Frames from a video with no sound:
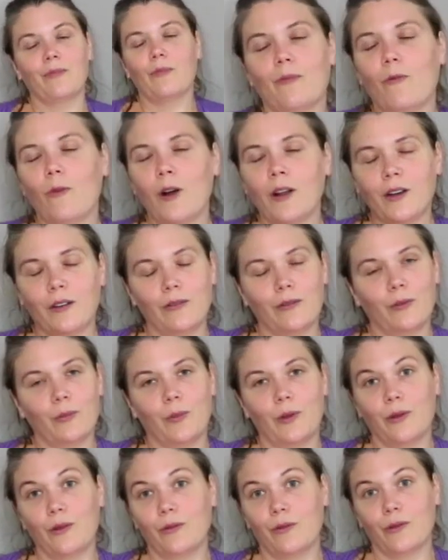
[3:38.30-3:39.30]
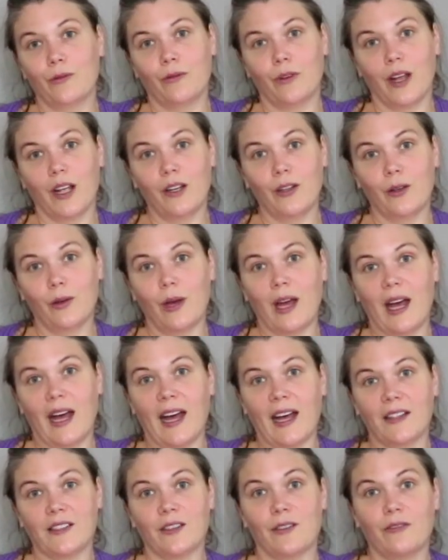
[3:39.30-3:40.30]
wonderful, beautiful friend who
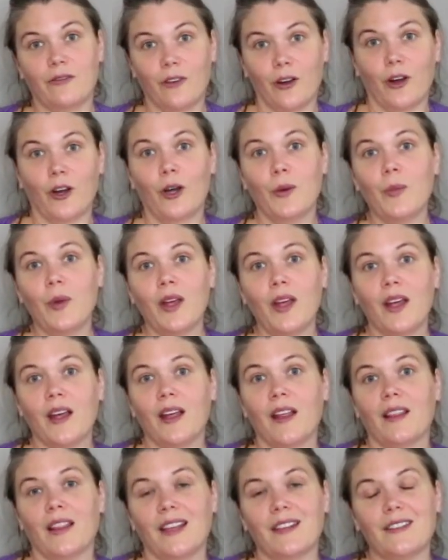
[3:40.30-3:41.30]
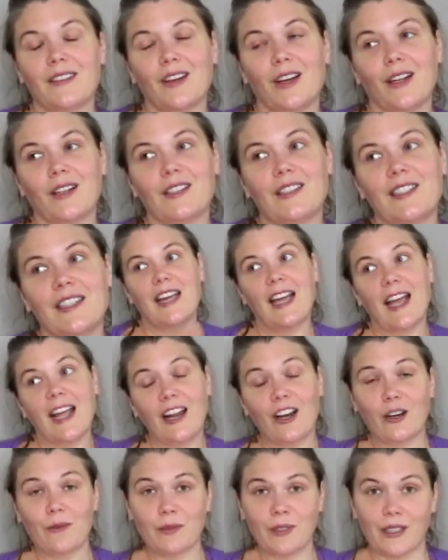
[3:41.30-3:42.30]
has a farm that's not
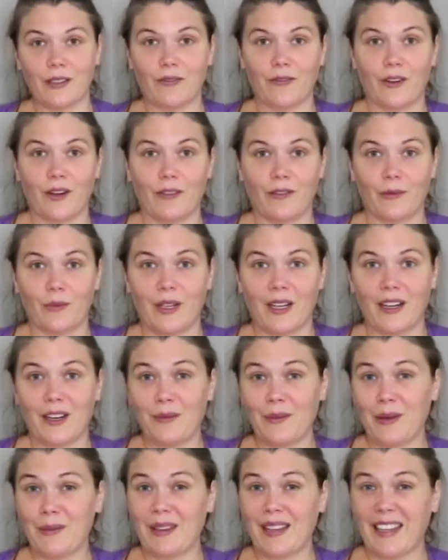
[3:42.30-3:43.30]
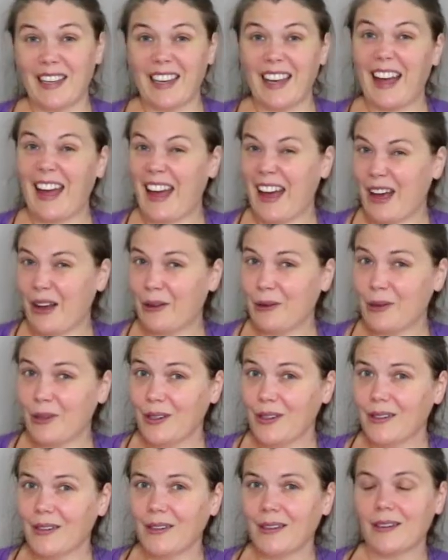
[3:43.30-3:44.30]
terribly far from here, maybe an
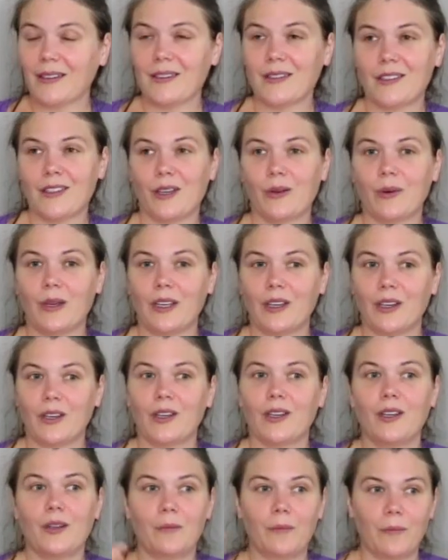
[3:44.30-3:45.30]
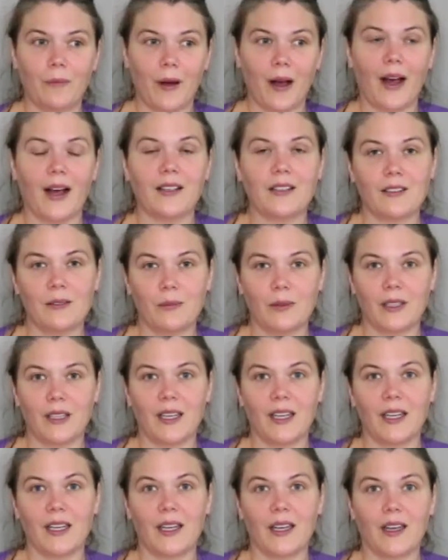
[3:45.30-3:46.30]
hour. So we could
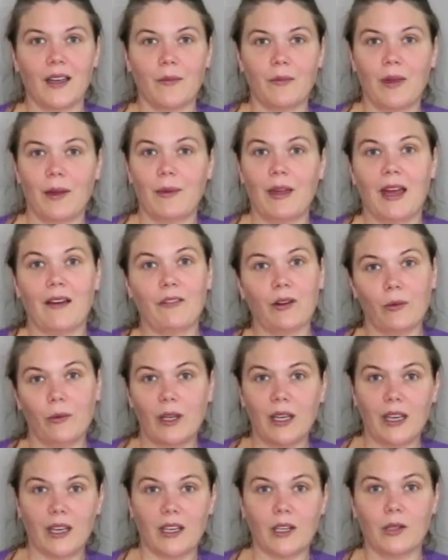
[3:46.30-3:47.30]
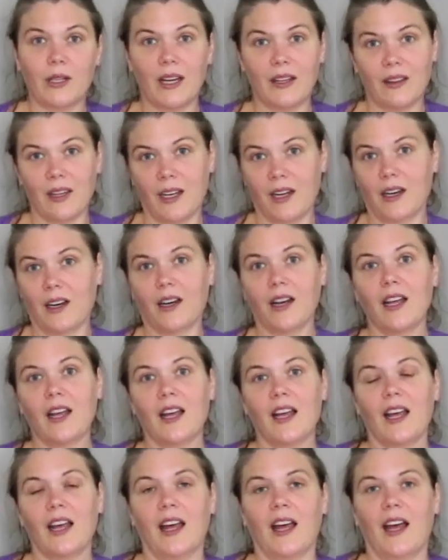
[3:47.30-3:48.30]
possibly maybe every week go down there
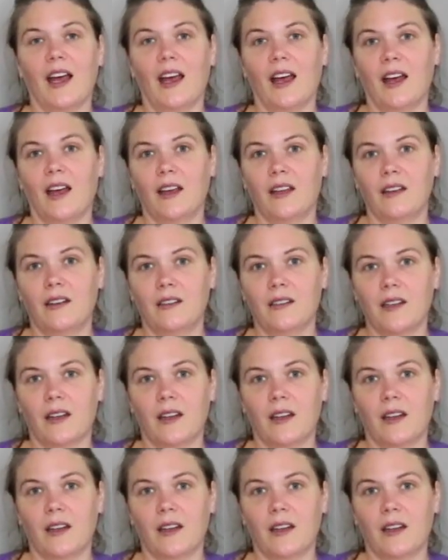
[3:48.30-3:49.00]
and